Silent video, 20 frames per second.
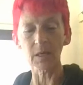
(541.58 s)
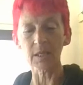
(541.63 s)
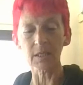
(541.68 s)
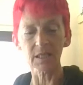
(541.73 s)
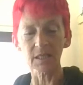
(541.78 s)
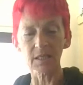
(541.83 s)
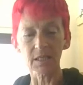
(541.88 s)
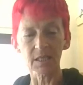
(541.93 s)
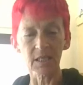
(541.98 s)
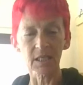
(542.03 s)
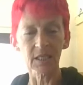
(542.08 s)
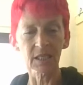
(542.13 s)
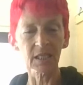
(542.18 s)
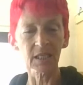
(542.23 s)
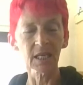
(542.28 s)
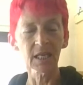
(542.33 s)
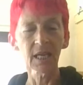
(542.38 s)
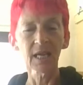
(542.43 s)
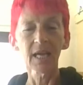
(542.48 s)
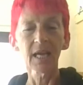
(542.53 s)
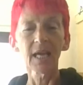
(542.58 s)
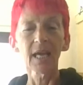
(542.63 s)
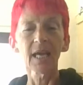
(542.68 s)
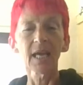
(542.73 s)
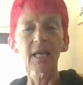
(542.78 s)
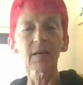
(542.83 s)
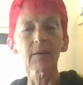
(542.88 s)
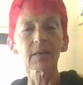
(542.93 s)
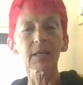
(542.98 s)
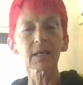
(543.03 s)
concerning.
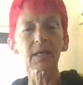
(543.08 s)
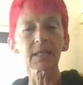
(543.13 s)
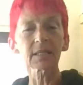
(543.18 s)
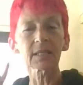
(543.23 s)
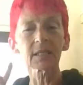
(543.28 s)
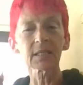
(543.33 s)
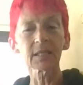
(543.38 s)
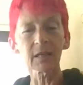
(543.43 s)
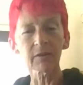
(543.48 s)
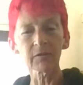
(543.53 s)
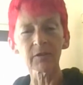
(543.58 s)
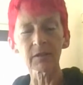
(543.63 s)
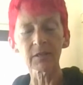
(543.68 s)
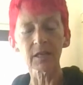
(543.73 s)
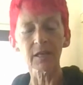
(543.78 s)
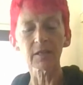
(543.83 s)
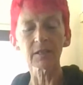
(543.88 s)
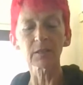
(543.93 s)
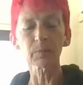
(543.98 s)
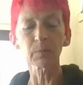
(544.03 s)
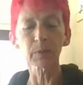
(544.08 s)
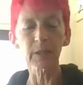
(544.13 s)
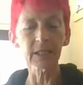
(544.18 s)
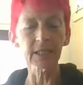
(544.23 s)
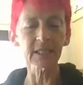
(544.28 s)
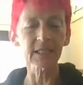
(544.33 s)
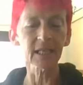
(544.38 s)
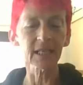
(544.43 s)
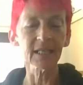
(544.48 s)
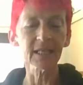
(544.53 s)
Anyway, guys, I love you loads.
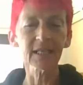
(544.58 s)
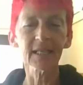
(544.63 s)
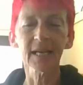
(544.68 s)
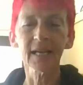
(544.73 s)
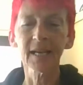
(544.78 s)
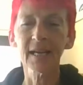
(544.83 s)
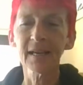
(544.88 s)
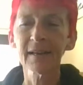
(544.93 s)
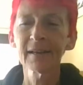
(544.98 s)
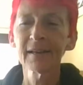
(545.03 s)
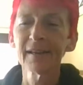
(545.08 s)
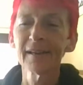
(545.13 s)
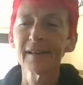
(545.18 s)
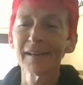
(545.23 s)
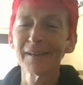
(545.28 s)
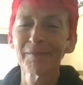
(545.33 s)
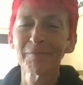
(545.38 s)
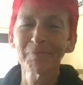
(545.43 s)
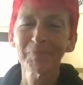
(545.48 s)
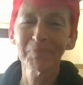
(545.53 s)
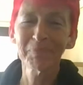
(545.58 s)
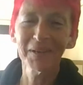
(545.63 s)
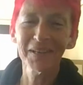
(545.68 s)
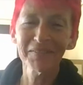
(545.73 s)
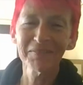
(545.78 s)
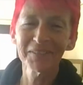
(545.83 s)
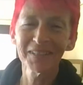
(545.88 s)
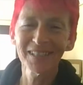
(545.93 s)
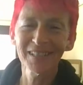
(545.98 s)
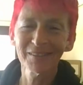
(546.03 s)
Please take care. Bye
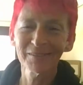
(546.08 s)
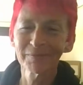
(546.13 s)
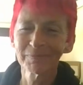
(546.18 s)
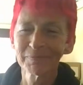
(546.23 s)
for now.